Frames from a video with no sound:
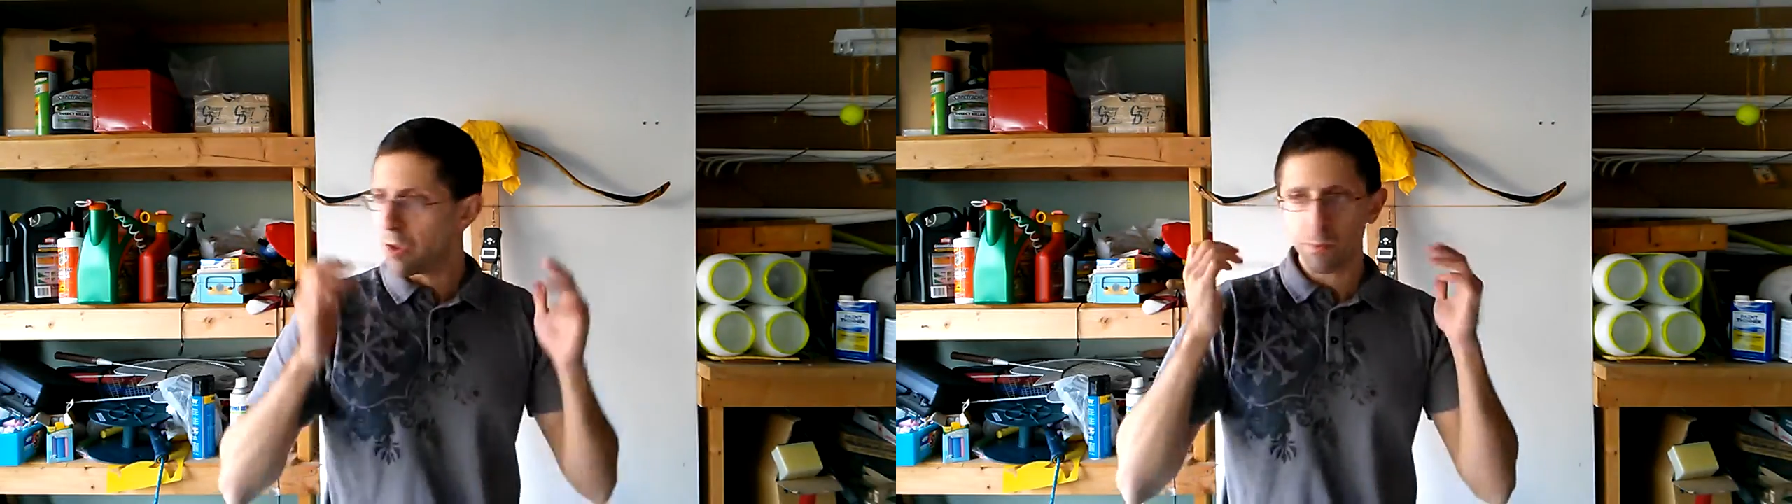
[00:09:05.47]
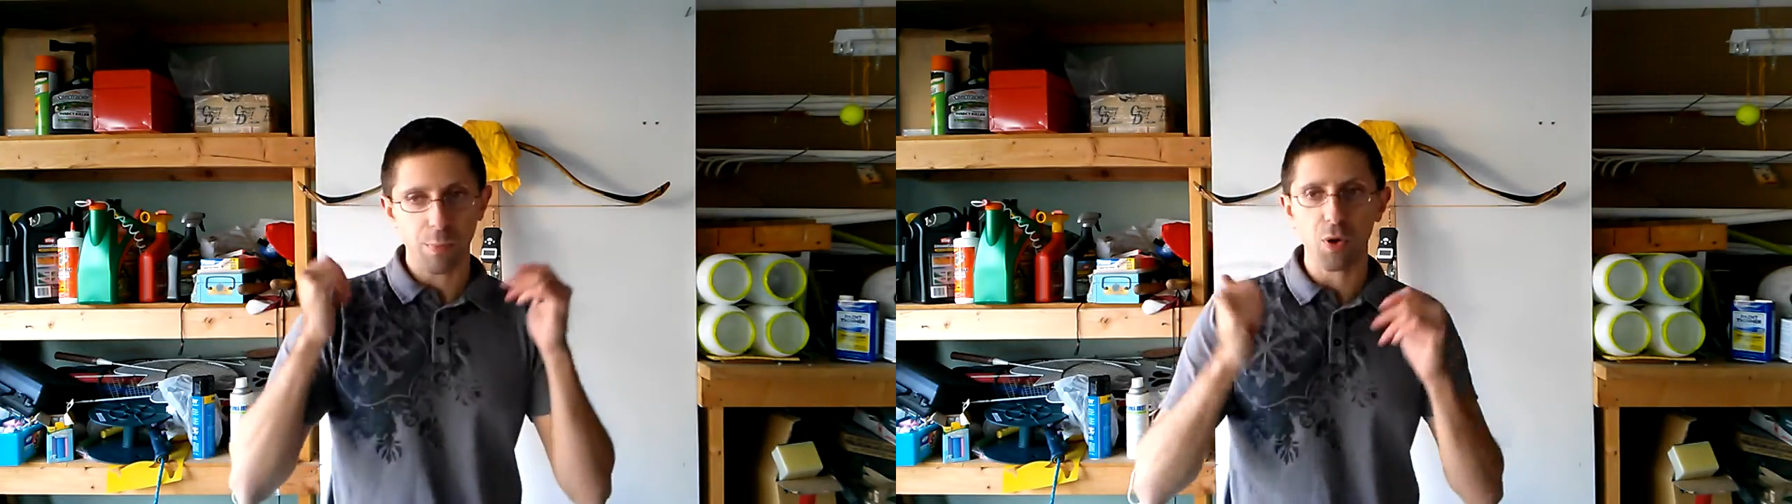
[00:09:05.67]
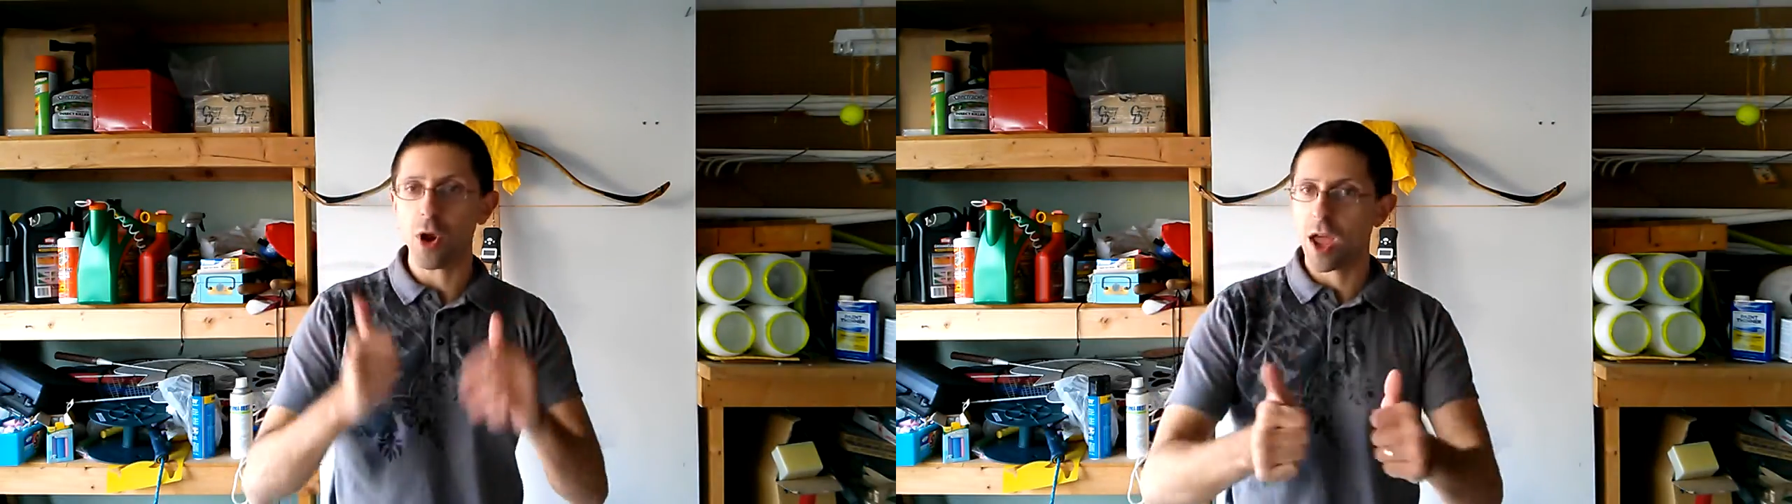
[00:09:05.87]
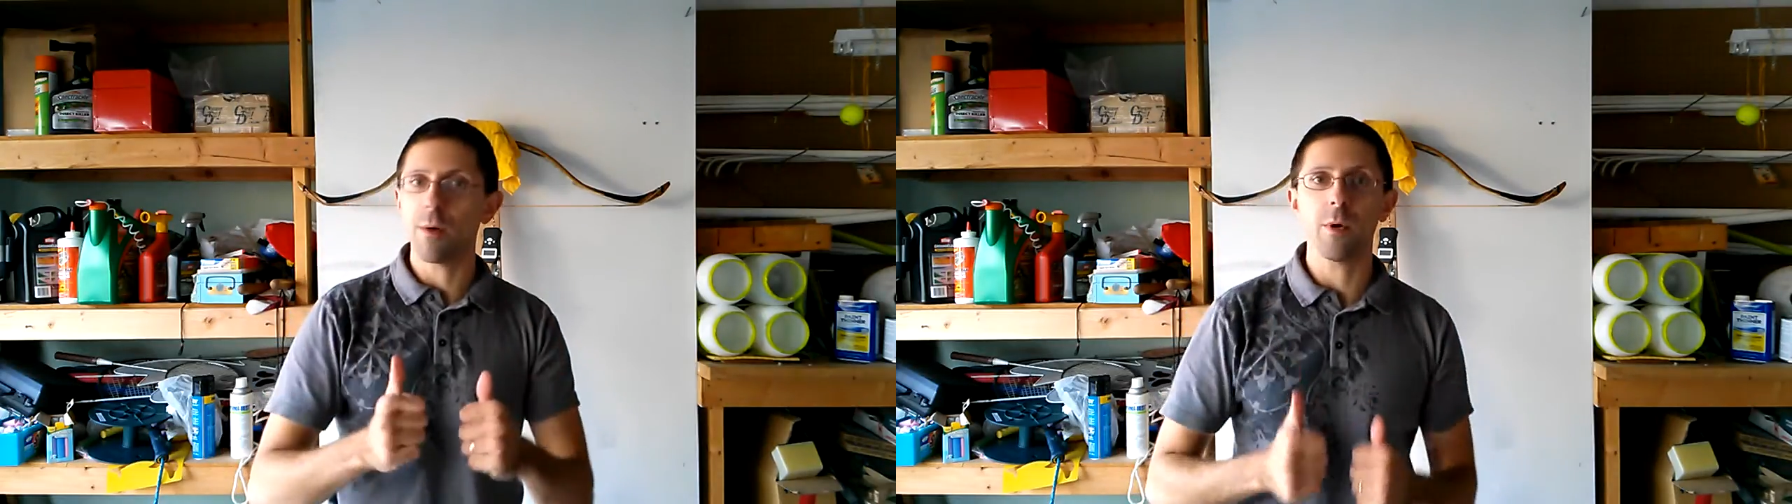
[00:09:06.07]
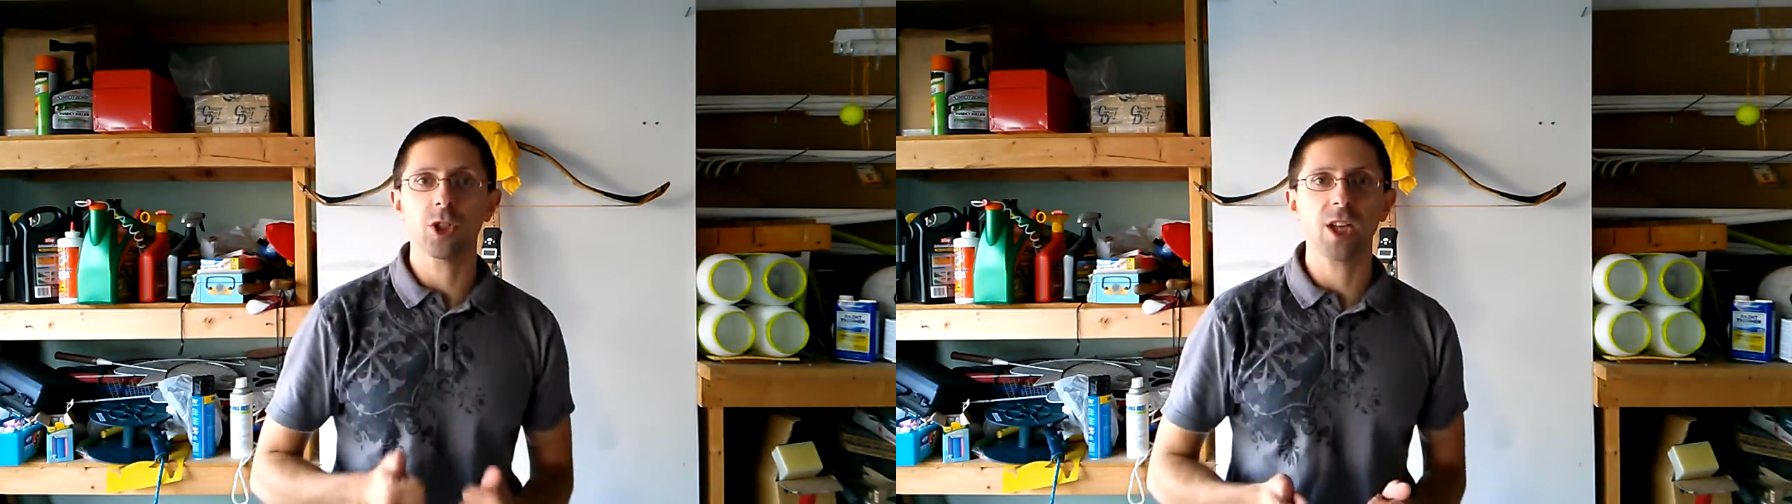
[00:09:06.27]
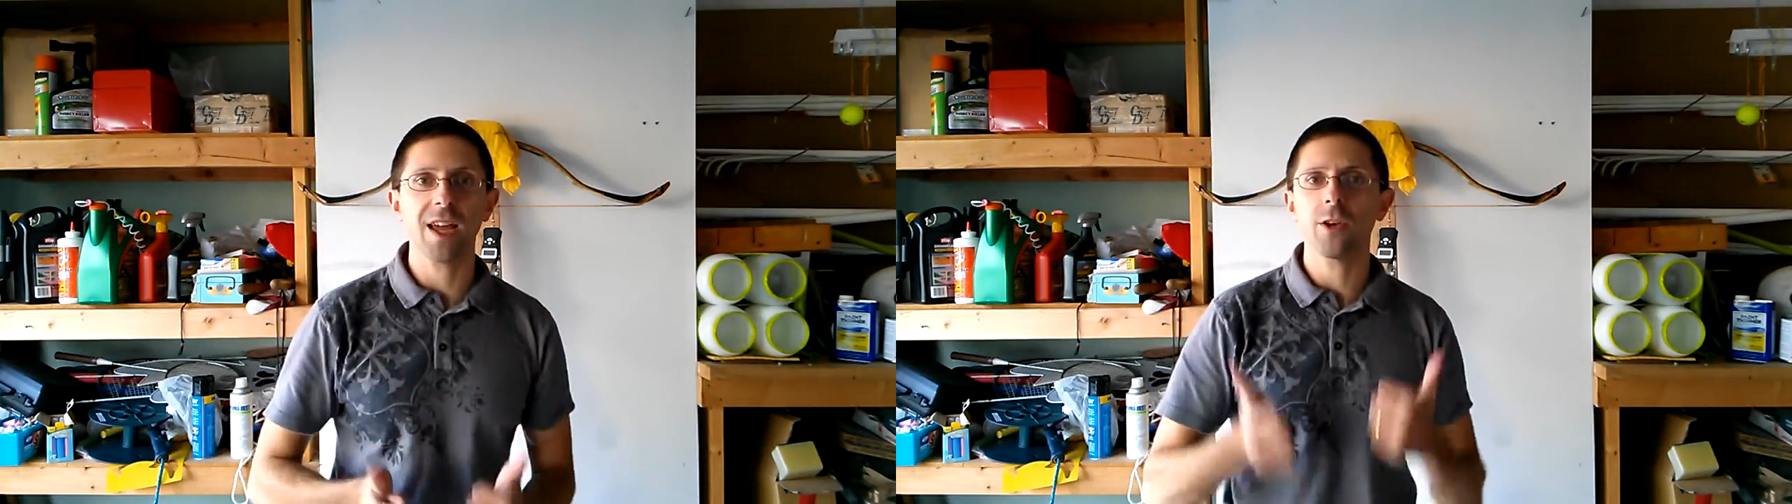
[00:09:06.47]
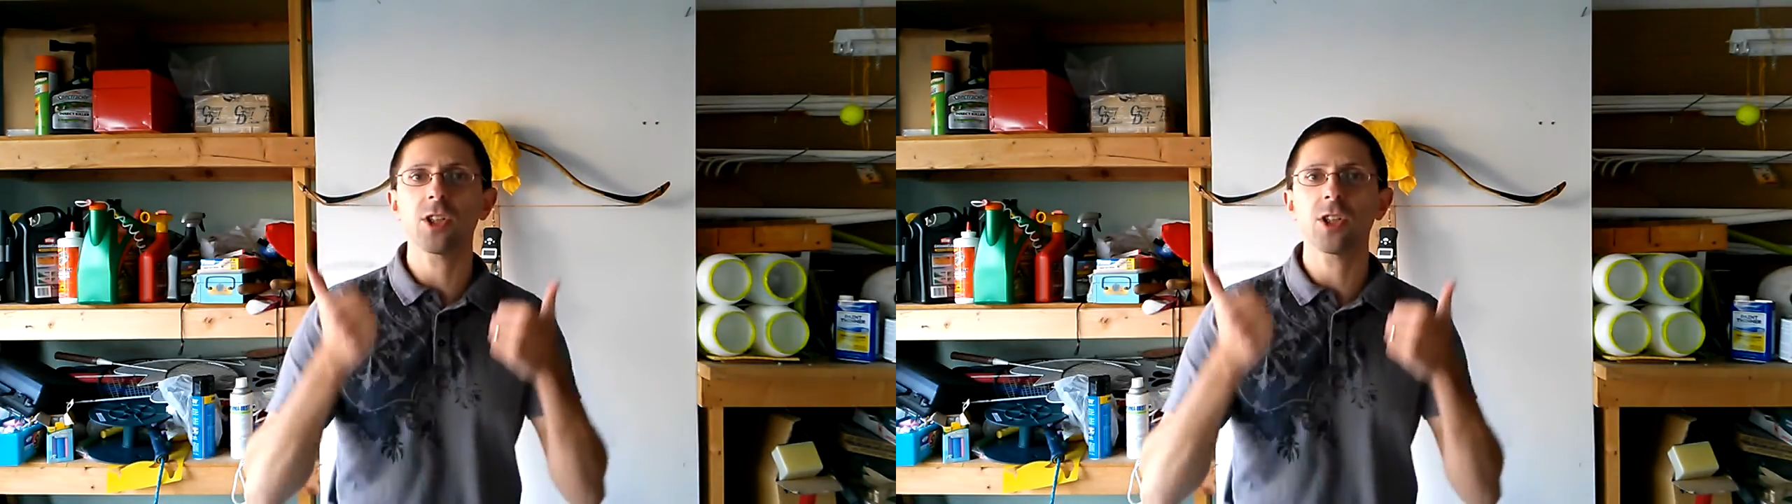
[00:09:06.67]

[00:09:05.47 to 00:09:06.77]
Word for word: Per AMO standards,